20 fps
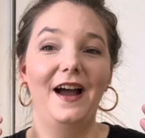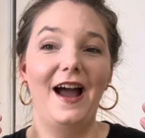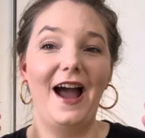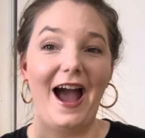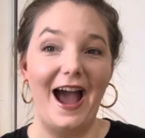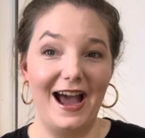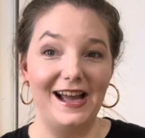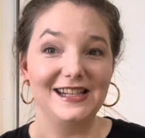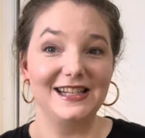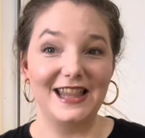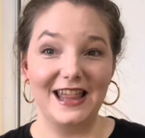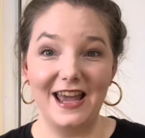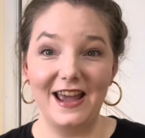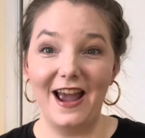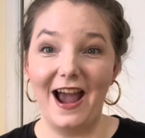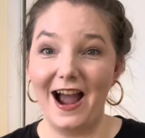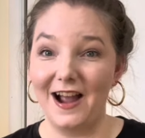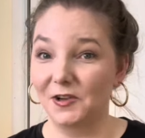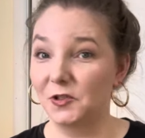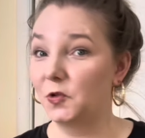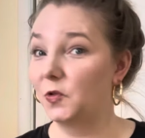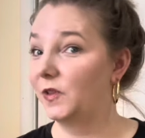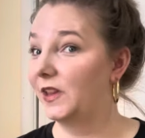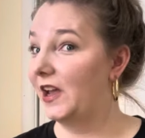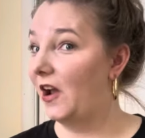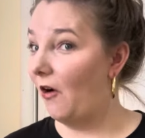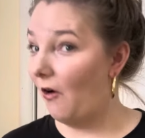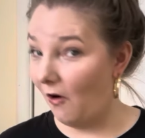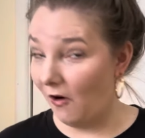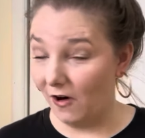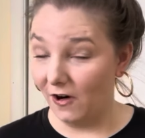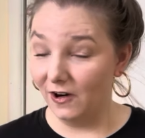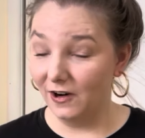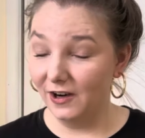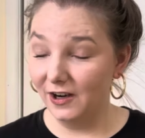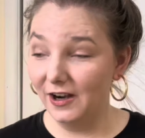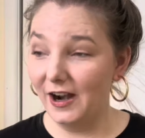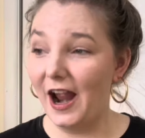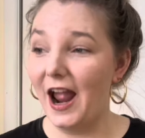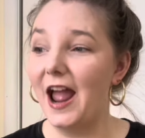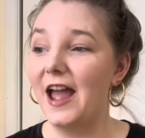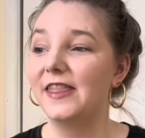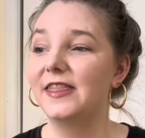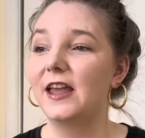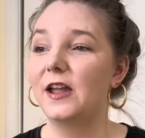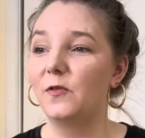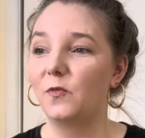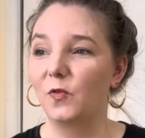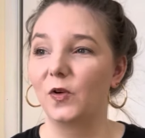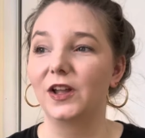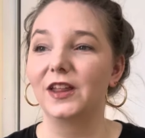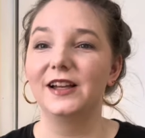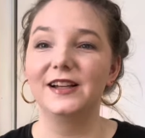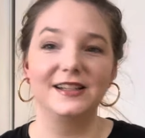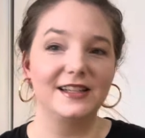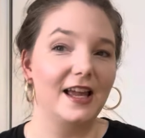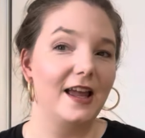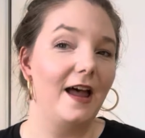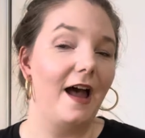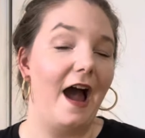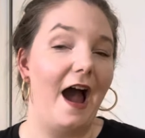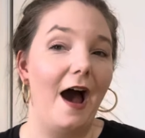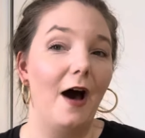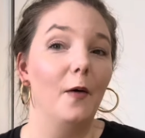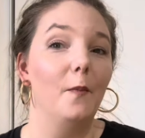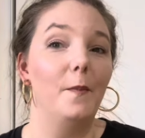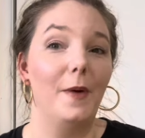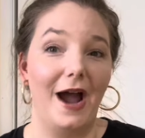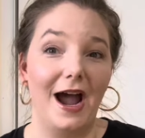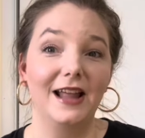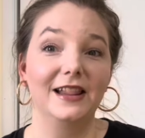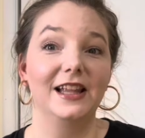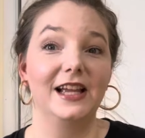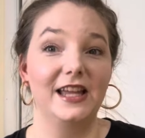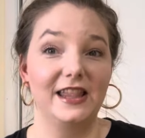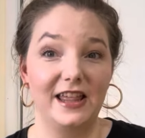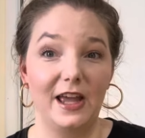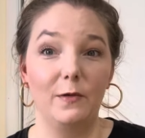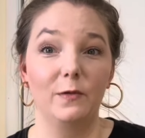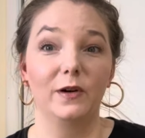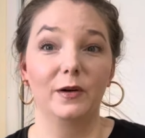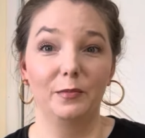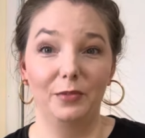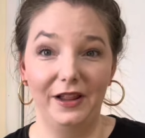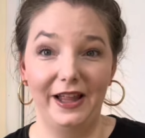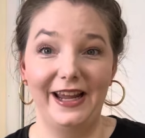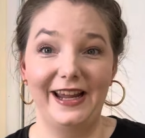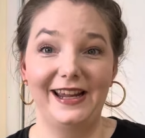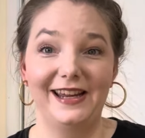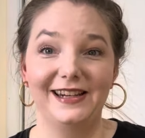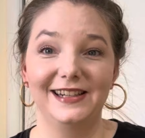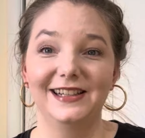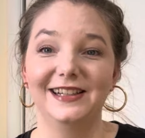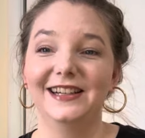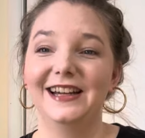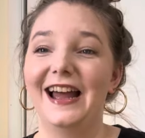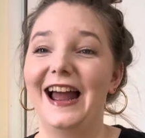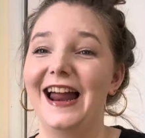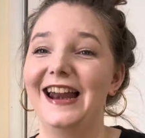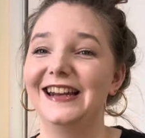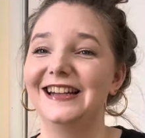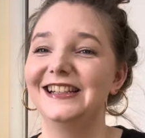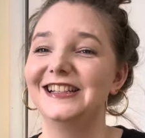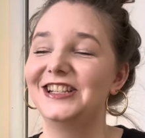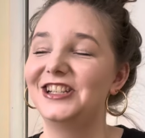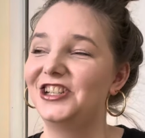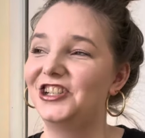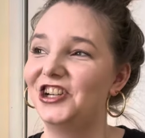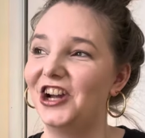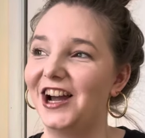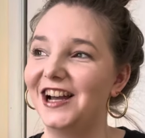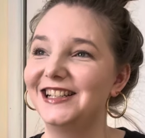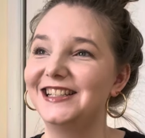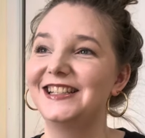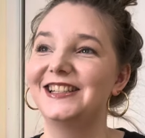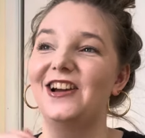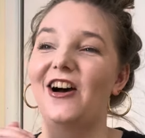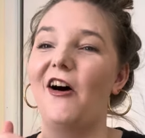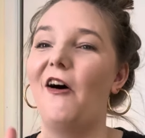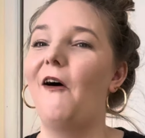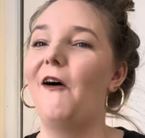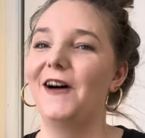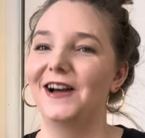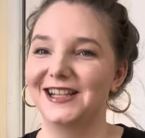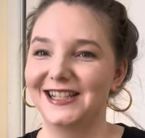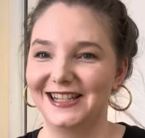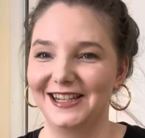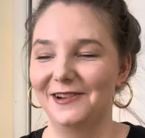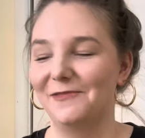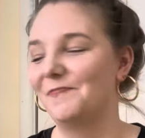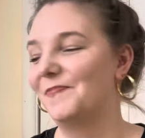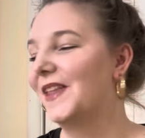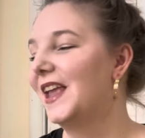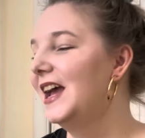as they actually are, and they realize how badly they were played. And it's just awesome.